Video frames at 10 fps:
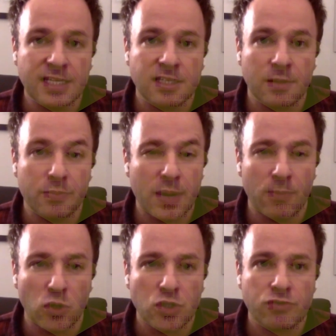things are a
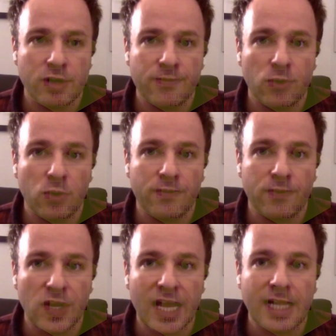bit more straightforward
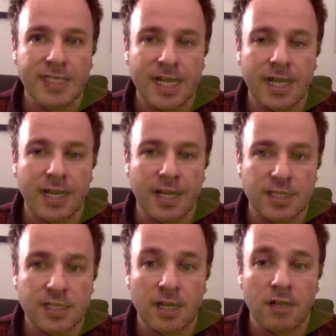for Galtier,
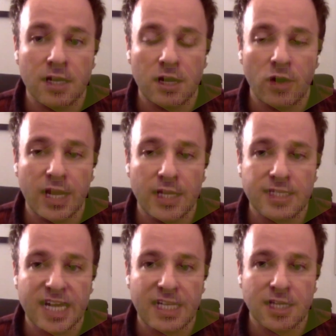certainly going
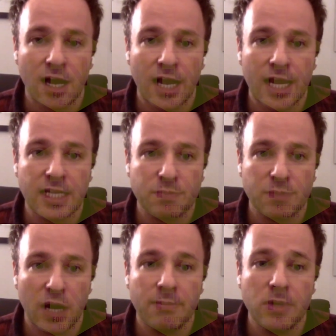into that tie against
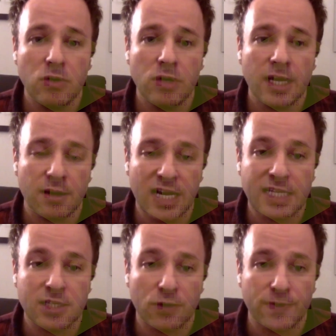Bayern Munich. And
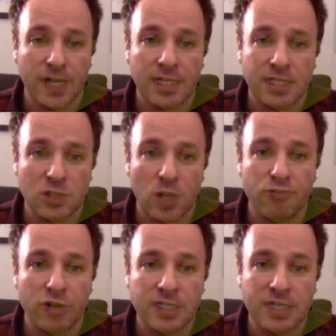let's not forget as well,
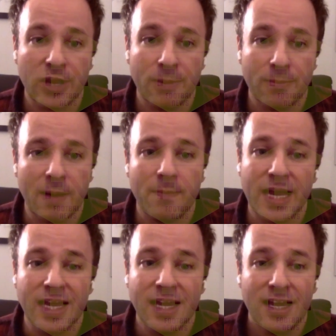Presnel
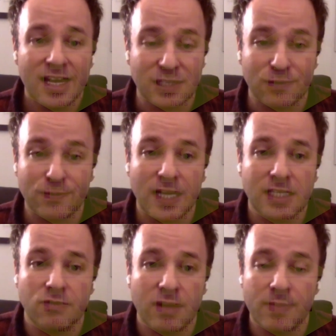Kimpembe has
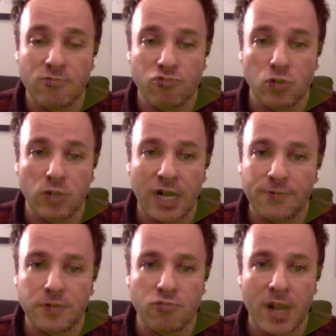effectively been ruled
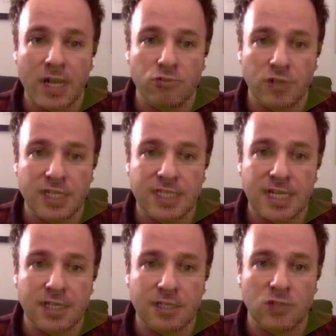out for the remainder of the
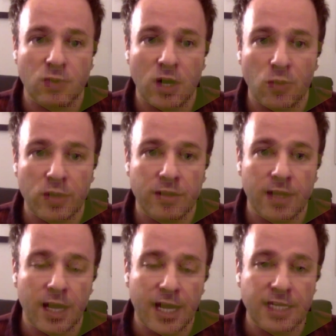season as well with
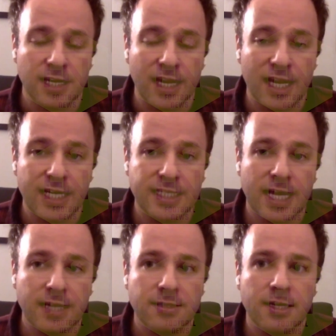his Achilles
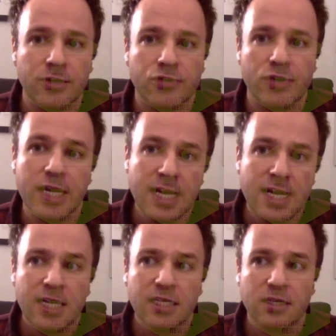tendon injury.
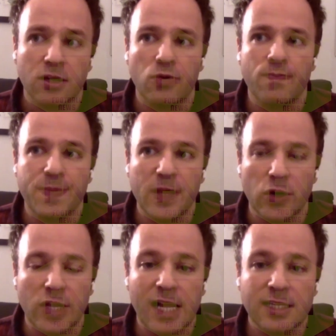So,
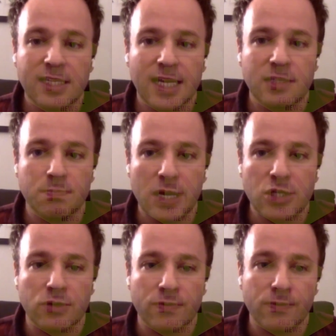Galtier's
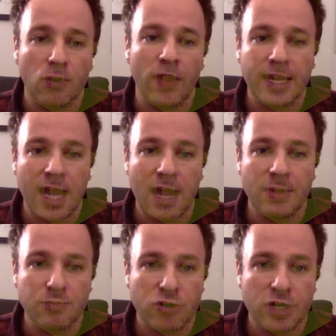mission for that game
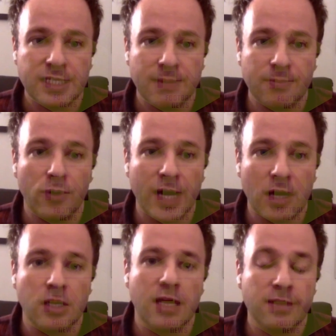is pretty simple
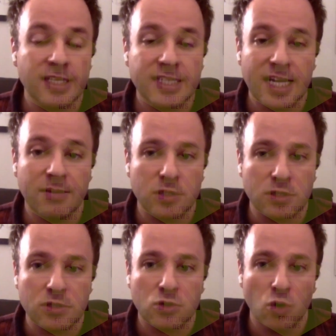now. Get the team
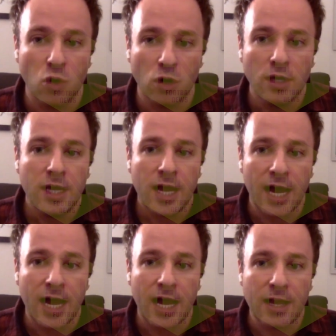to score,
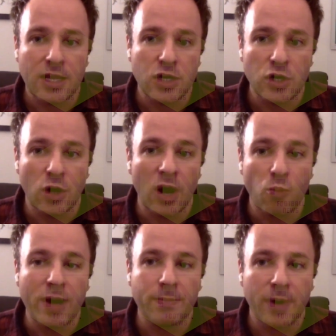
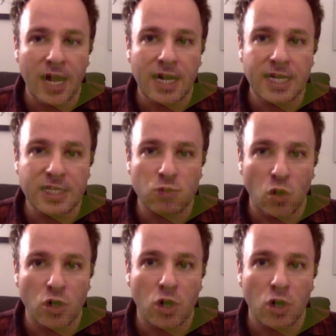and win by at least
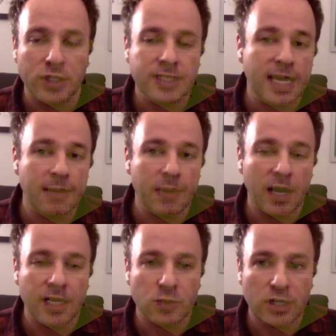1 goal to take
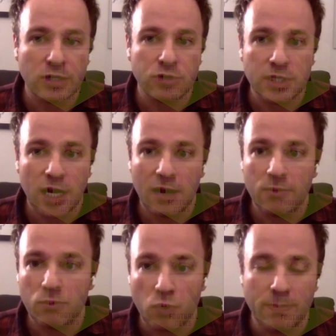Bayern to extra
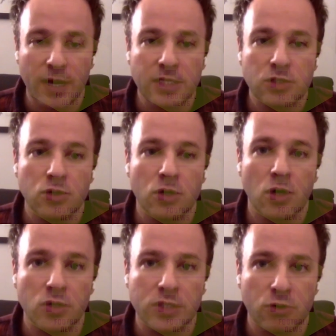time, win by 2
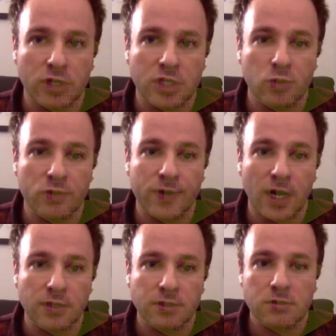goals in order to
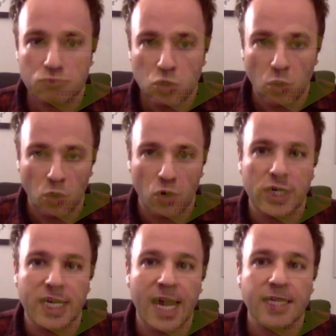advance. Tall
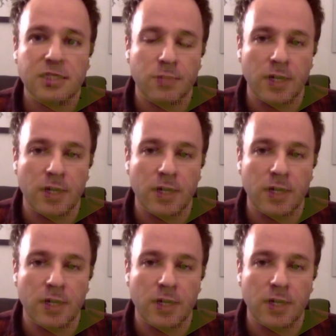order, yes,